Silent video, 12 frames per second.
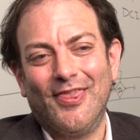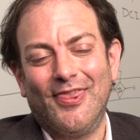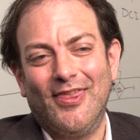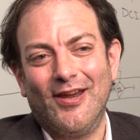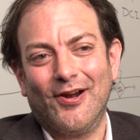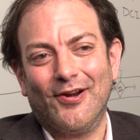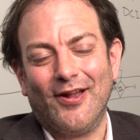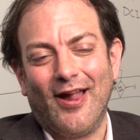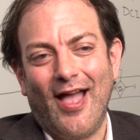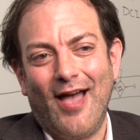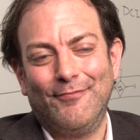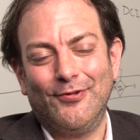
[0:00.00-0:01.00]
There
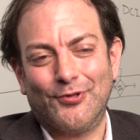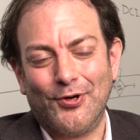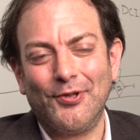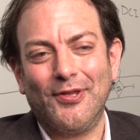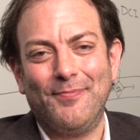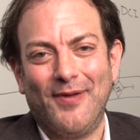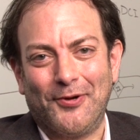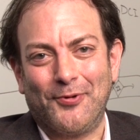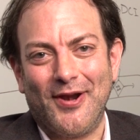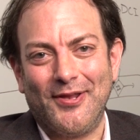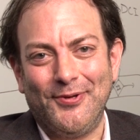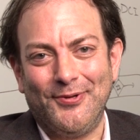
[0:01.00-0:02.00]
have certainly been
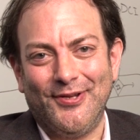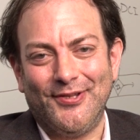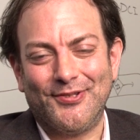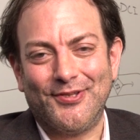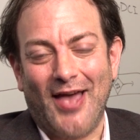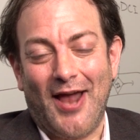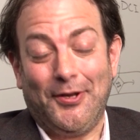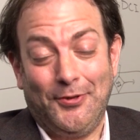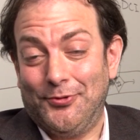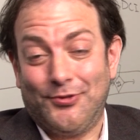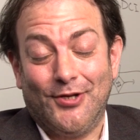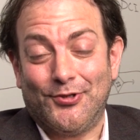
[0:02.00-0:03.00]
credit unions that
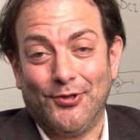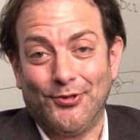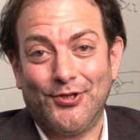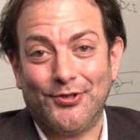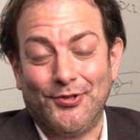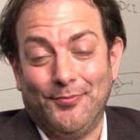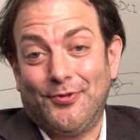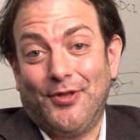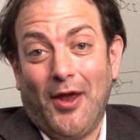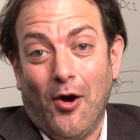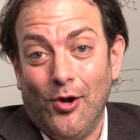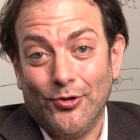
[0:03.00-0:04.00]
use digital systems,
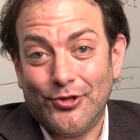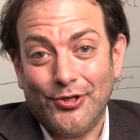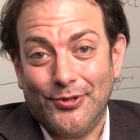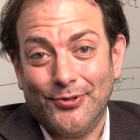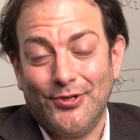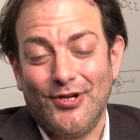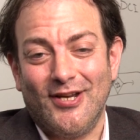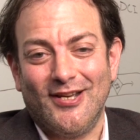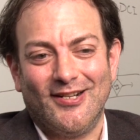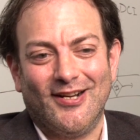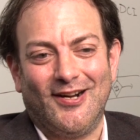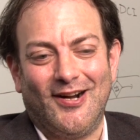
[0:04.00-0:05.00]
they all do.
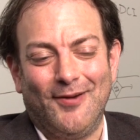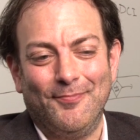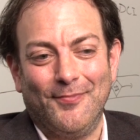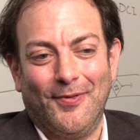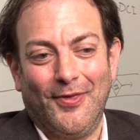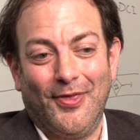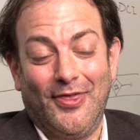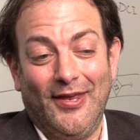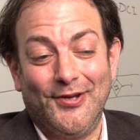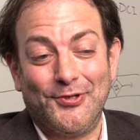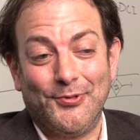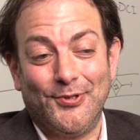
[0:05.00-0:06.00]
Um,
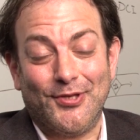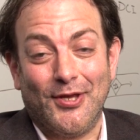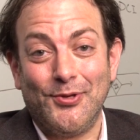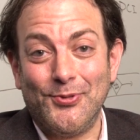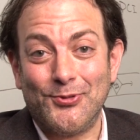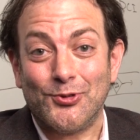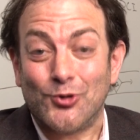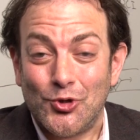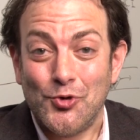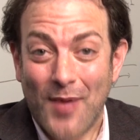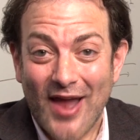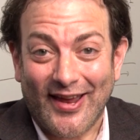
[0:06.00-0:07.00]
the issue is they use
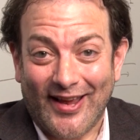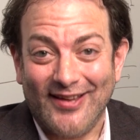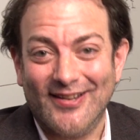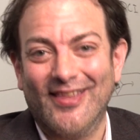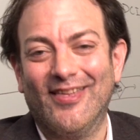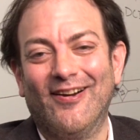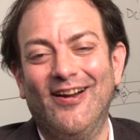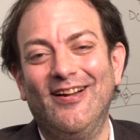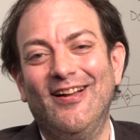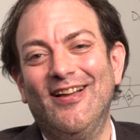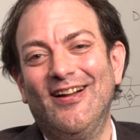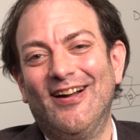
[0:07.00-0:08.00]
too many. There
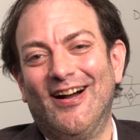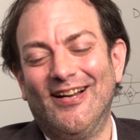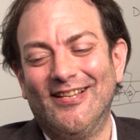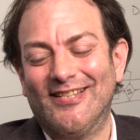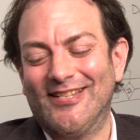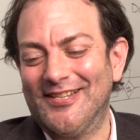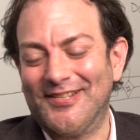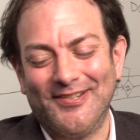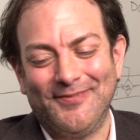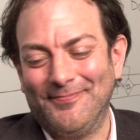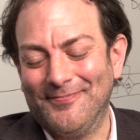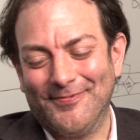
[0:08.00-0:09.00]
are,
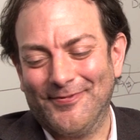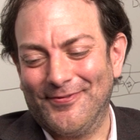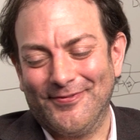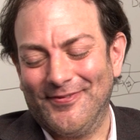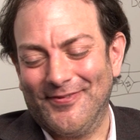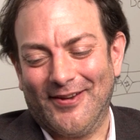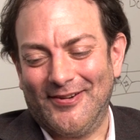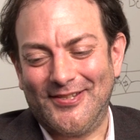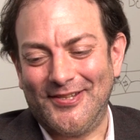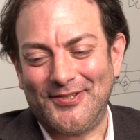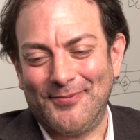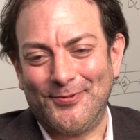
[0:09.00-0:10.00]
system, there are
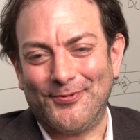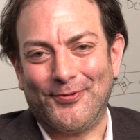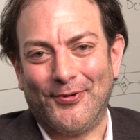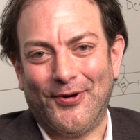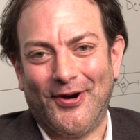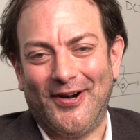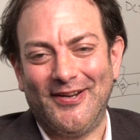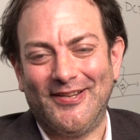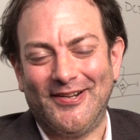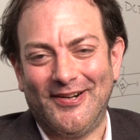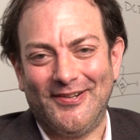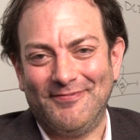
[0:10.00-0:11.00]
systems for
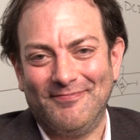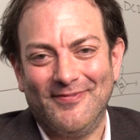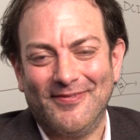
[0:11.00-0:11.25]
your